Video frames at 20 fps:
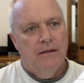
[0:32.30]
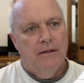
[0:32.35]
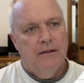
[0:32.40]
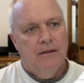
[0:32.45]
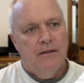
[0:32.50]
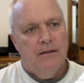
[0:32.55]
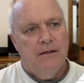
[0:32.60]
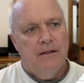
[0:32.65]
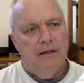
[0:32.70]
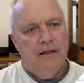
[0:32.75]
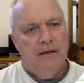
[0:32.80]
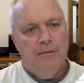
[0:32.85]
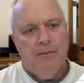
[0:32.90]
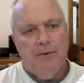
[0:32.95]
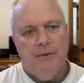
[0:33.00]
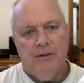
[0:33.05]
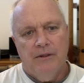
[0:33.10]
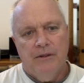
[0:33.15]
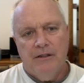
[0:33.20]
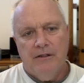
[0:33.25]

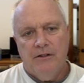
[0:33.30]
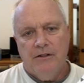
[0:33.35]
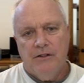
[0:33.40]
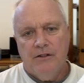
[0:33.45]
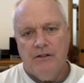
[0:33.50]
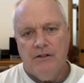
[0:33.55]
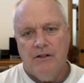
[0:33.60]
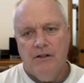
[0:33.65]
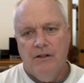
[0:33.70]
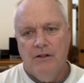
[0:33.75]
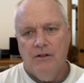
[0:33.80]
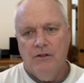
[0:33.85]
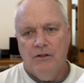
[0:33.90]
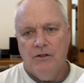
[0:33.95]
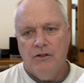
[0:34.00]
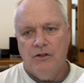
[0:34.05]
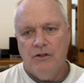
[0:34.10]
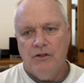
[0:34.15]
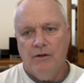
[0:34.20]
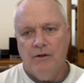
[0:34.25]
templates
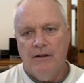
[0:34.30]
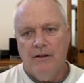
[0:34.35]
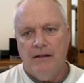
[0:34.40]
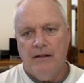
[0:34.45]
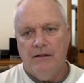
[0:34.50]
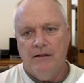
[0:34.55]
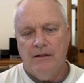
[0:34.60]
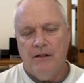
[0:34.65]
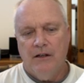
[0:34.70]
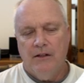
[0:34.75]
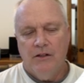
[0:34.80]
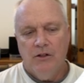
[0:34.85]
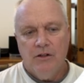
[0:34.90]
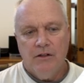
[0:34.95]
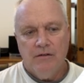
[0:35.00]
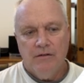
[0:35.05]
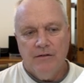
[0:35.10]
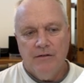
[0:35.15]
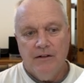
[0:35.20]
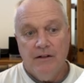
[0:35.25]
so that you
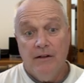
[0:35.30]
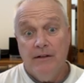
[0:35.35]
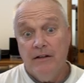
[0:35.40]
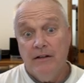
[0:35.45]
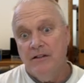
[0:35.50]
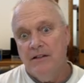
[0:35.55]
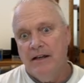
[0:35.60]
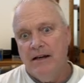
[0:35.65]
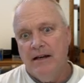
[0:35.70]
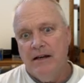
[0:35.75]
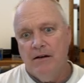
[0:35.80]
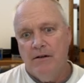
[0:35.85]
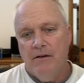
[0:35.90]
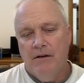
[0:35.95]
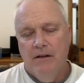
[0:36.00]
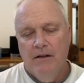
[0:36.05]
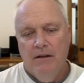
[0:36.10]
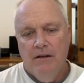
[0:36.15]
can fill these out,